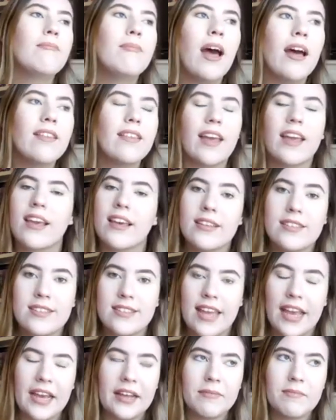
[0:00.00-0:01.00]
I'm not like a
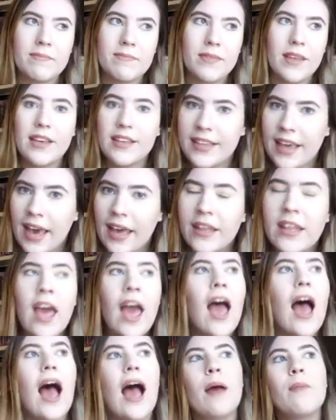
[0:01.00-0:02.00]
stan yet.
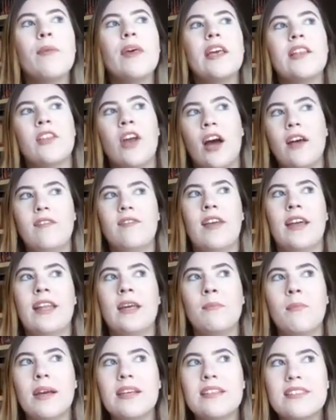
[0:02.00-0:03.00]
I'm like not
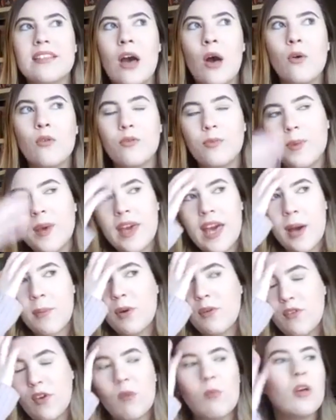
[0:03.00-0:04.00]
letting myself
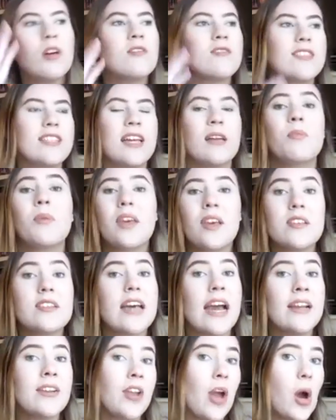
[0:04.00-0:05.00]
become a full-blown stan
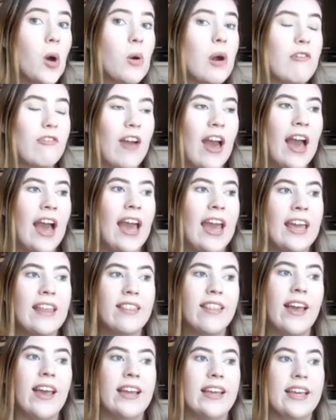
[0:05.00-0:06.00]
because I know if
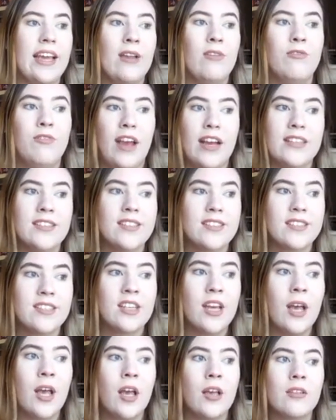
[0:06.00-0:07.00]
I like
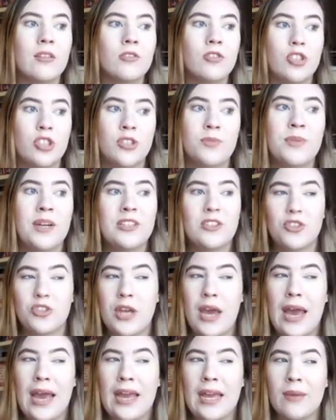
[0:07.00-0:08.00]
invest too much
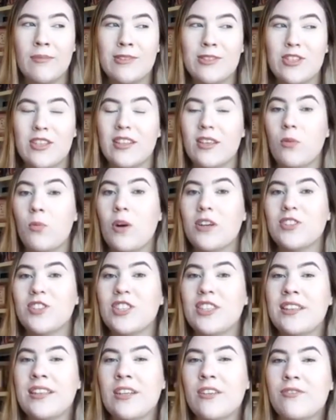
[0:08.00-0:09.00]
time into like
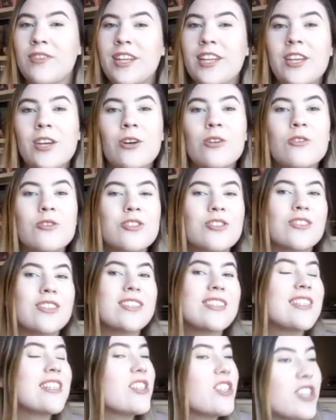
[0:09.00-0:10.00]
watching their videos or
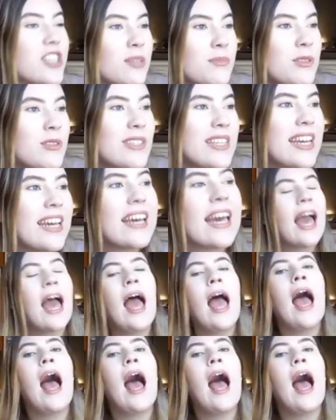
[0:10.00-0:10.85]
listening to their music,